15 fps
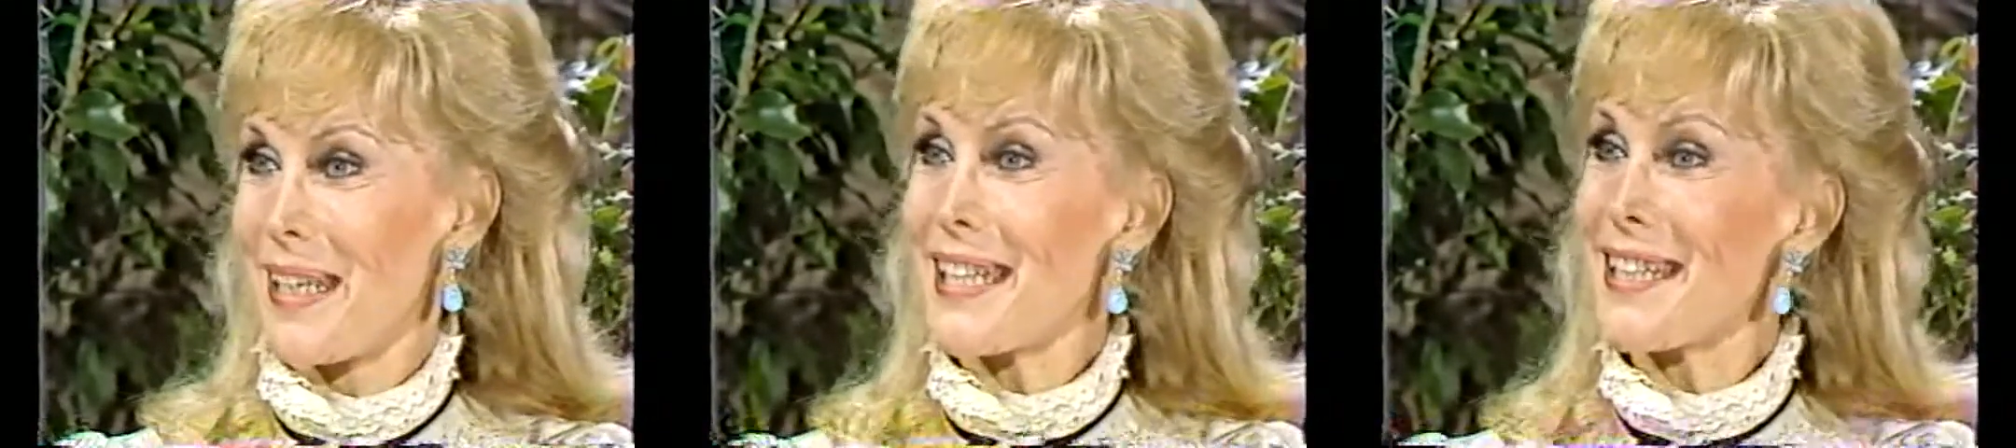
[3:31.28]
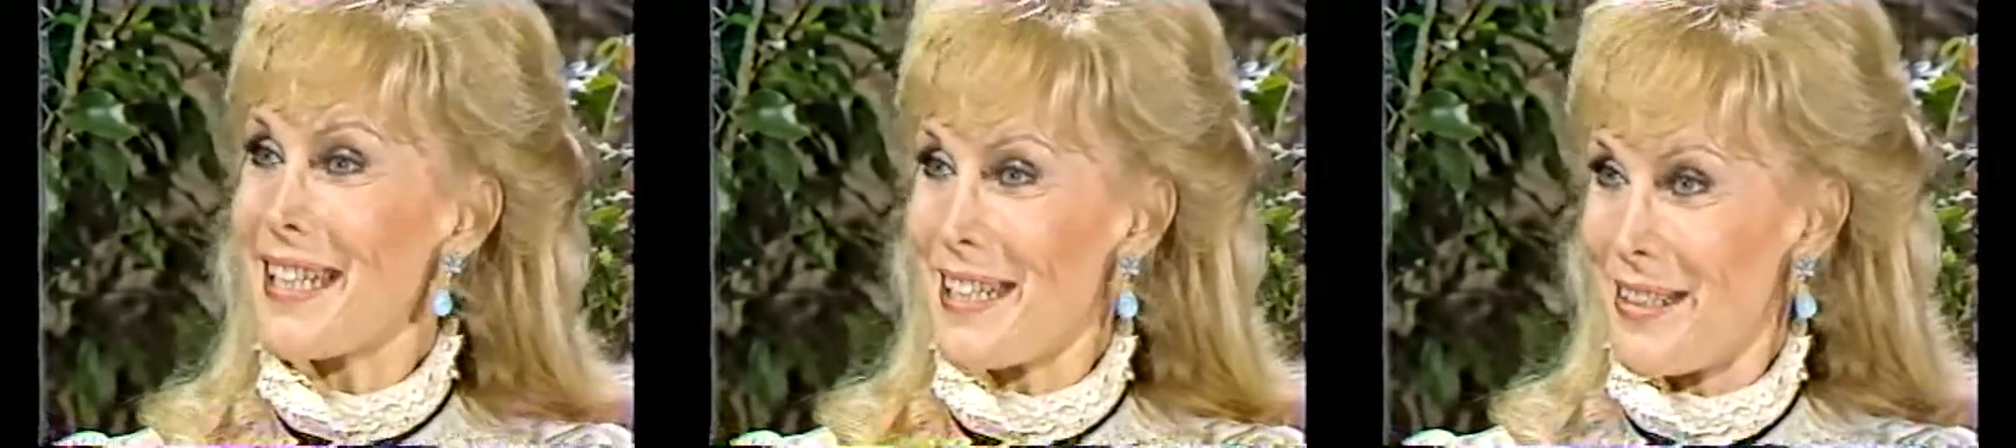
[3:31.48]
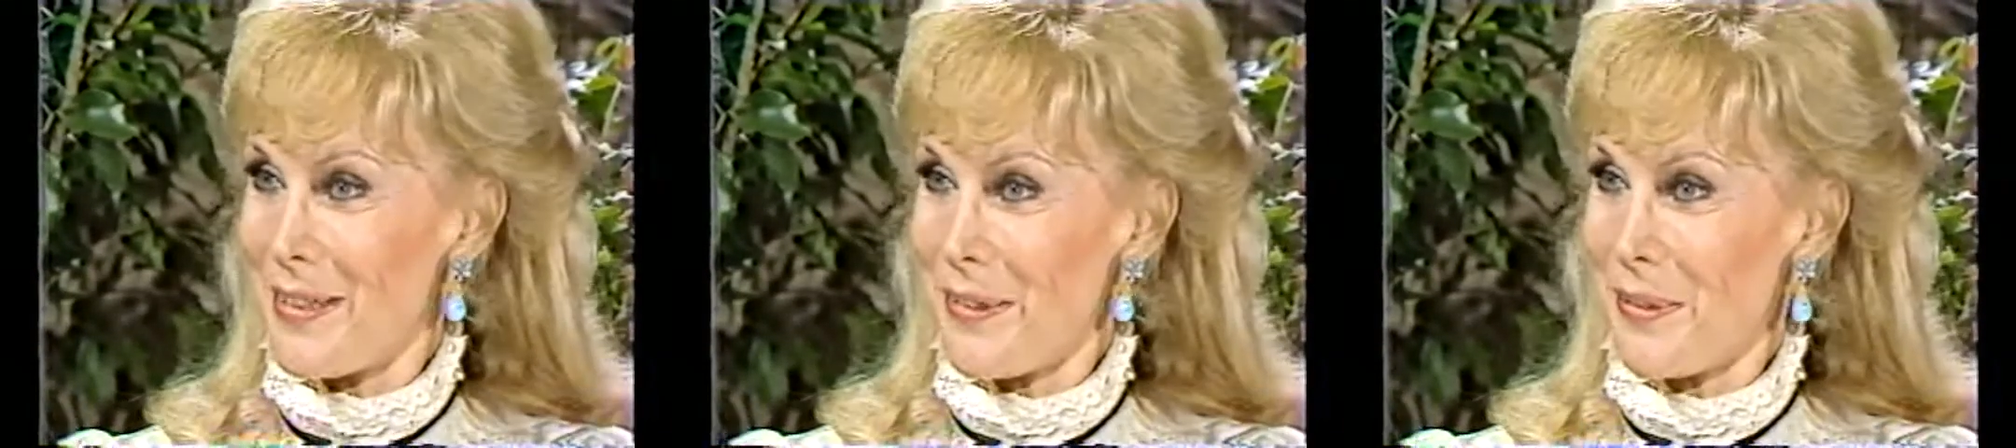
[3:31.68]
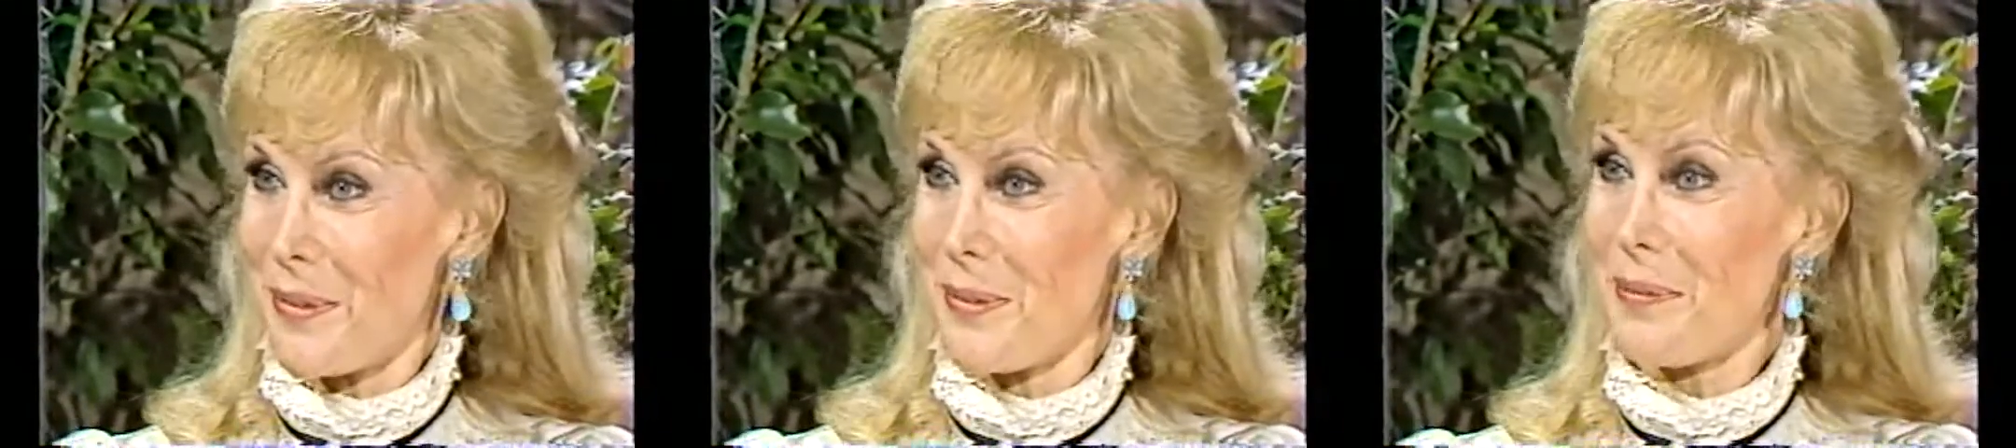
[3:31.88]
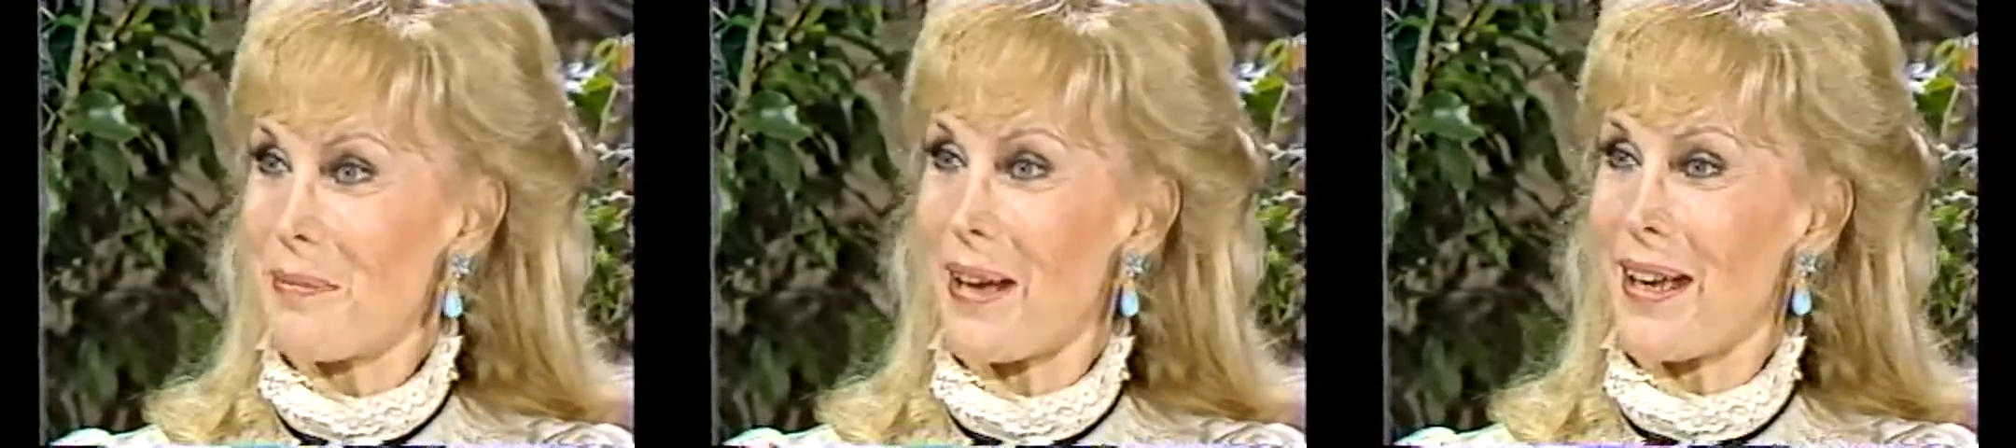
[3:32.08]
Yes, I
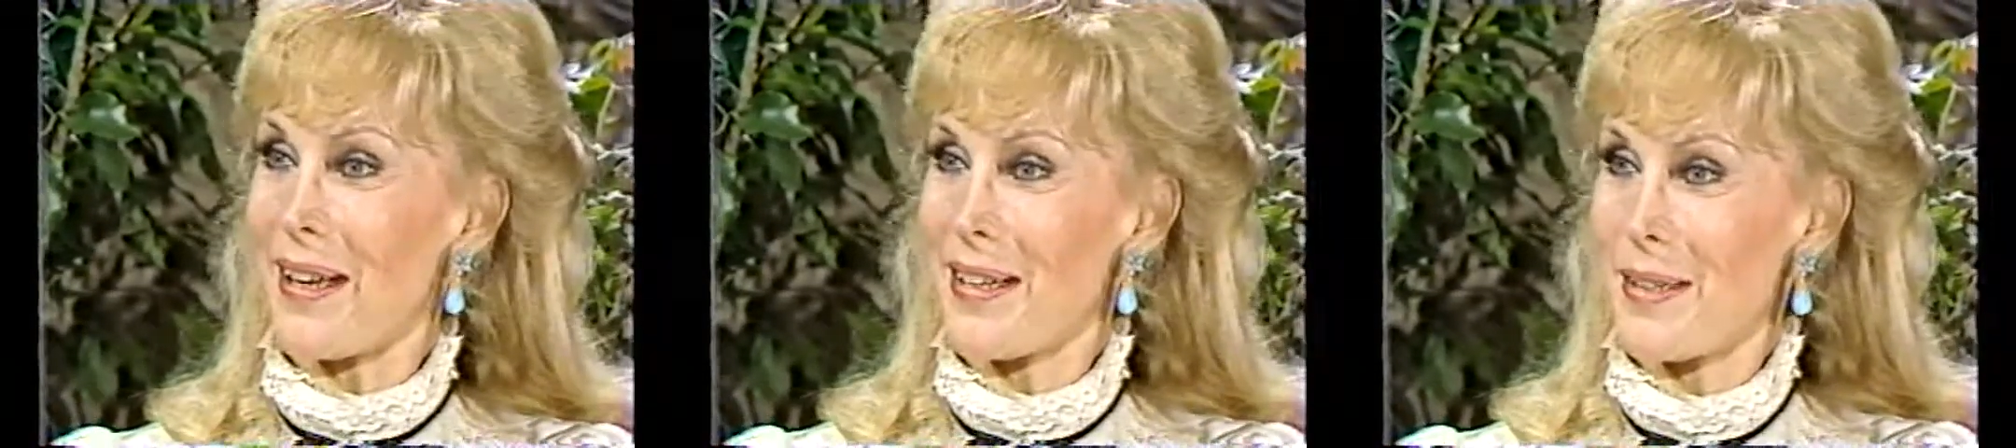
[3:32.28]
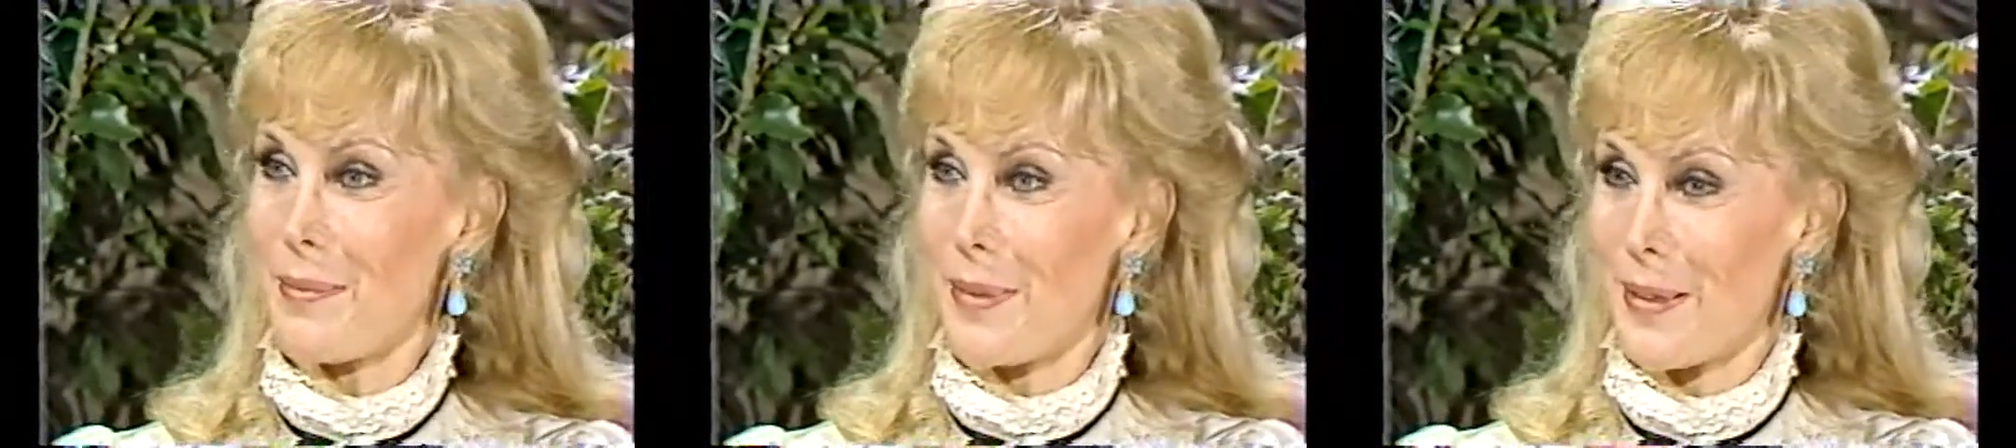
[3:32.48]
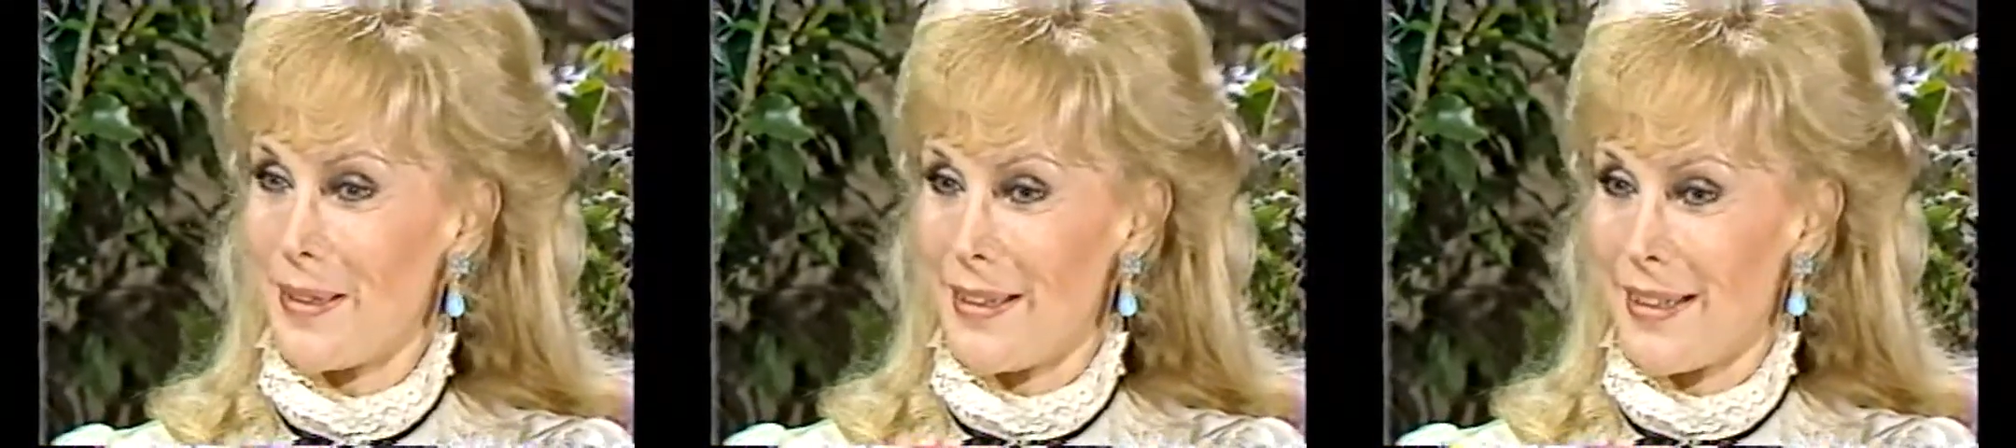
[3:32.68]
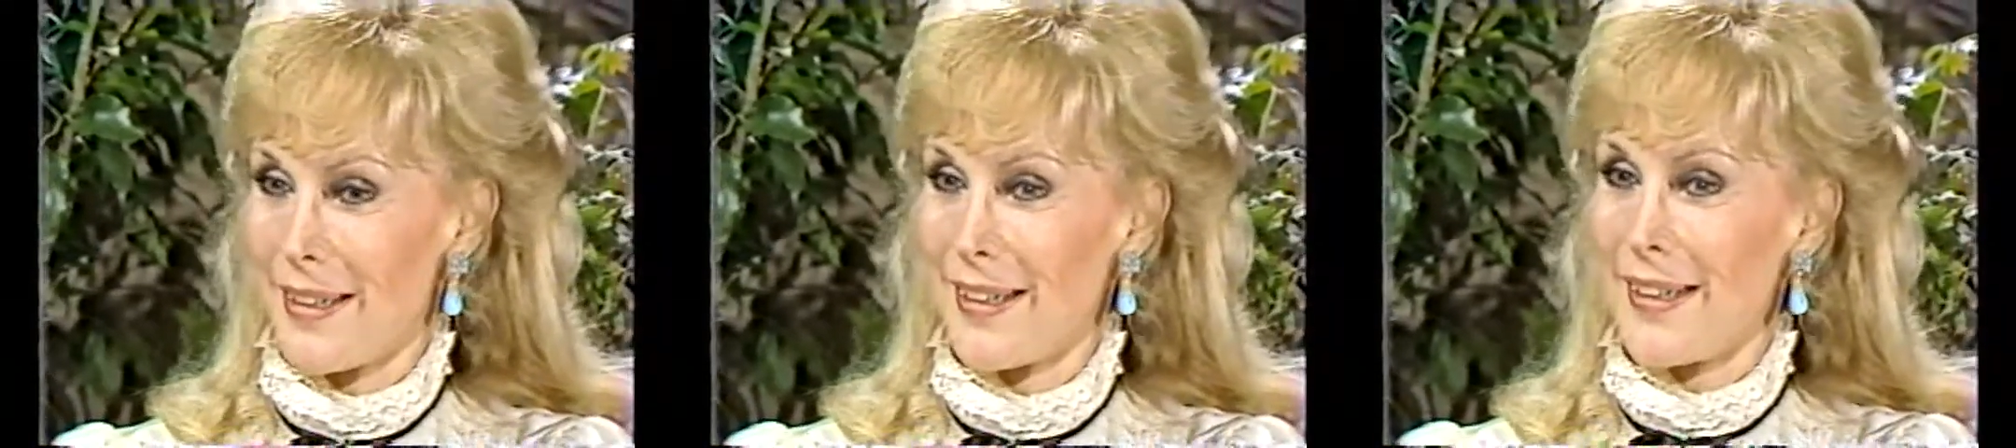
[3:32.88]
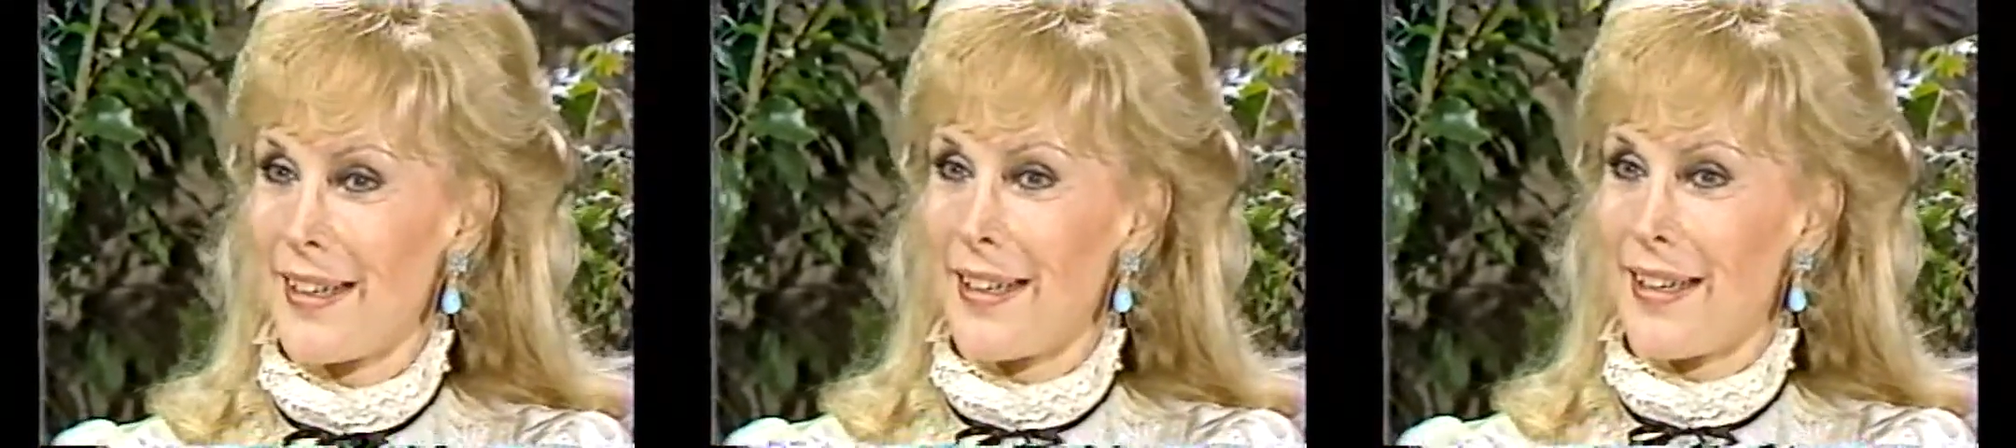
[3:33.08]
do. My husband uh,